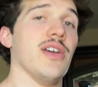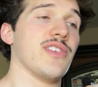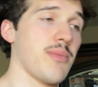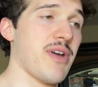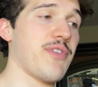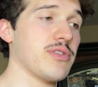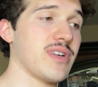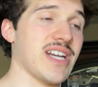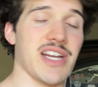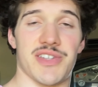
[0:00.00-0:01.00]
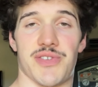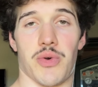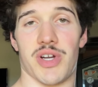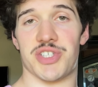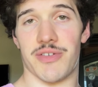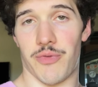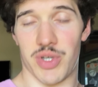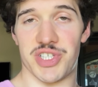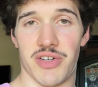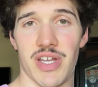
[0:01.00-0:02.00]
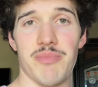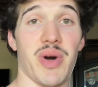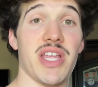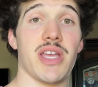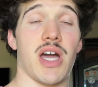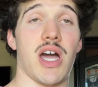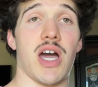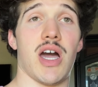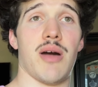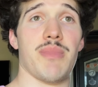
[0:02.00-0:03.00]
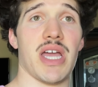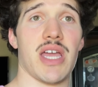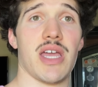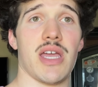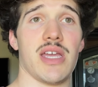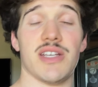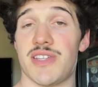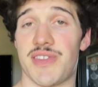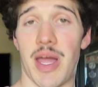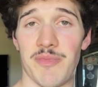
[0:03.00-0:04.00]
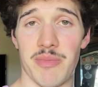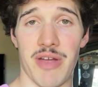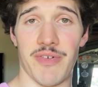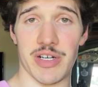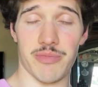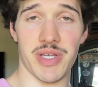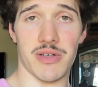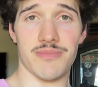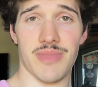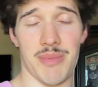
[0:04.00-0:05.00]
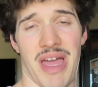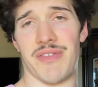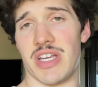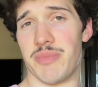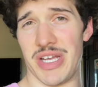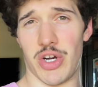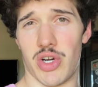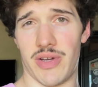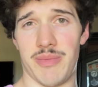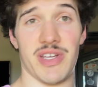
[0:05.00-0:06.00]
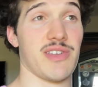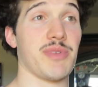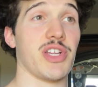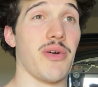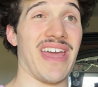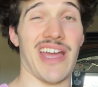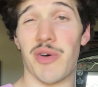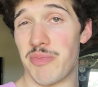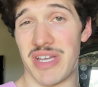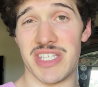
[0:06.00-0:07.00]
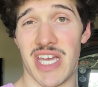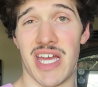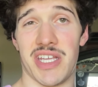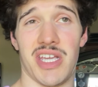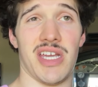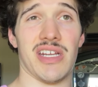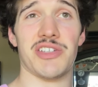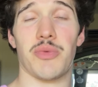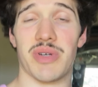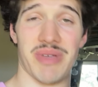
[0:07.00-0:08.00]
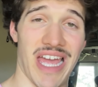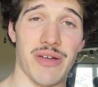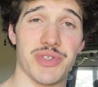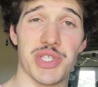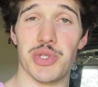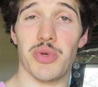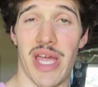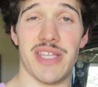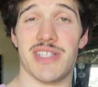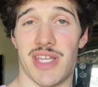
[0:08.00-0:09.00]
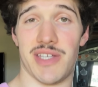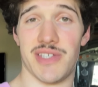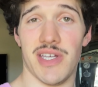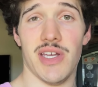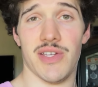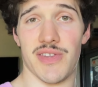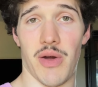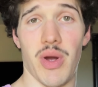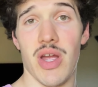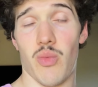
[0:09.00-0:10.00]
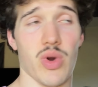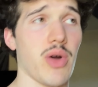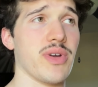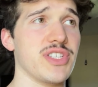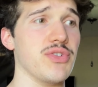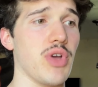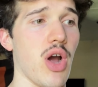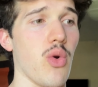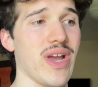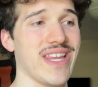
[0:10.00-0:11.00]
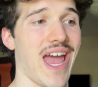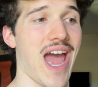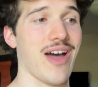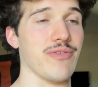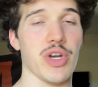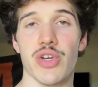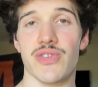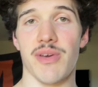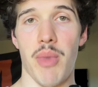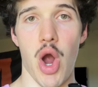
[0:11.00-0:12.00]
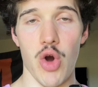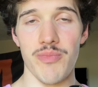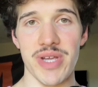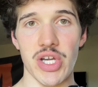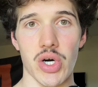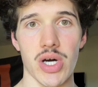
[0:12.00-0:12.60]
So my phone ran out of storage, unfortunately, but it is time for my final meal. I'm having it a bit early because I'm gonna go hang out with my dad, and I don't want to be out too late tonight. So we're going to go and have some oatmeal.